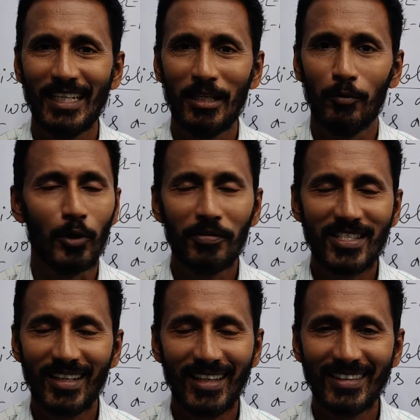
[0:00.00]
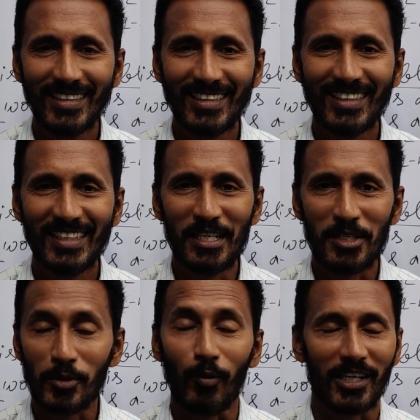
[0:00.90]
Won't we say like that? So
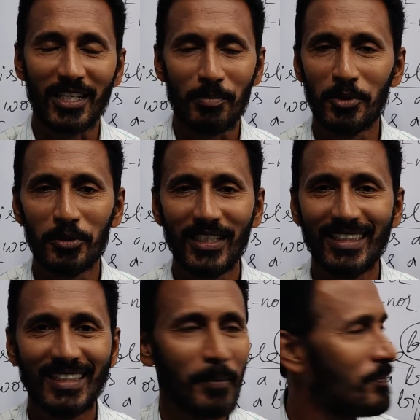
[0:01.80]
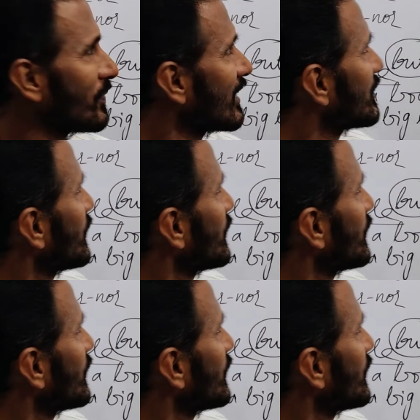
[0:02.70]
what a beauty. So